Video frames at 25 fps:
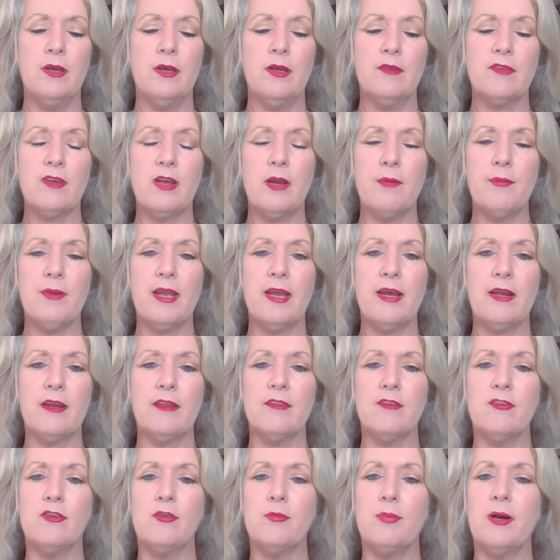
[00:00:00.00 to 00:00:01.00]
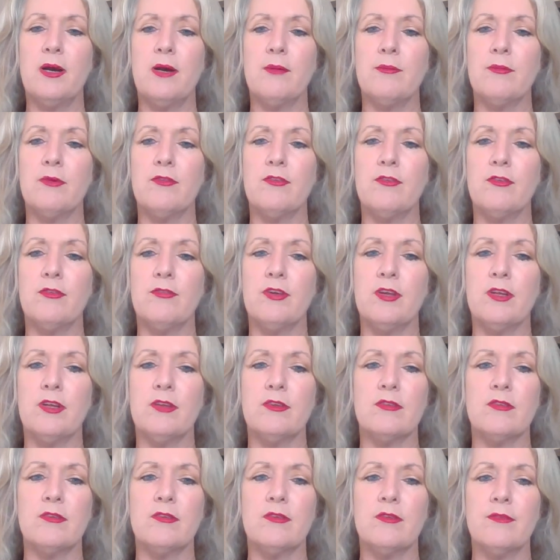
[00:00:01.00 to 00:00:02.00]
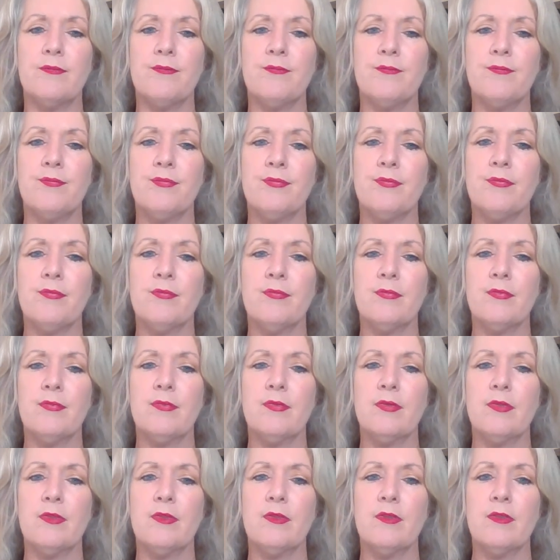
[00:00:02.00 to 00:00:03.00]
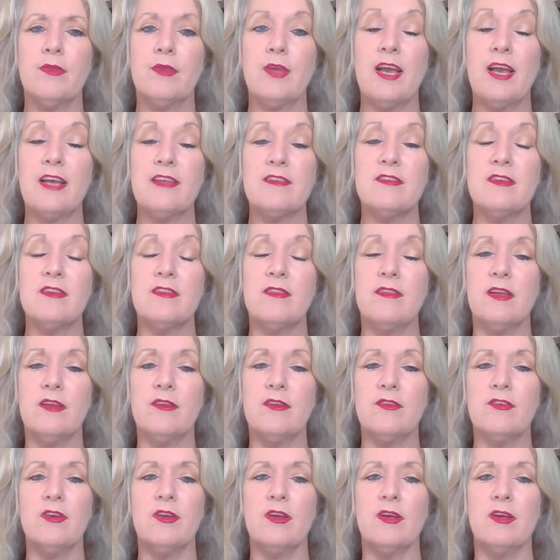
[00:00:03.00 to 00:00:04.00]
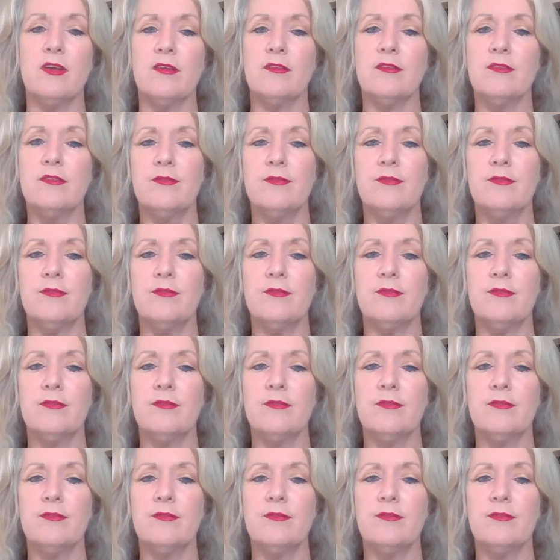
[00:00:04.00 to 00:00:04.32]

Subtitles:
It's coming out of the Department of Defence, as did the internet.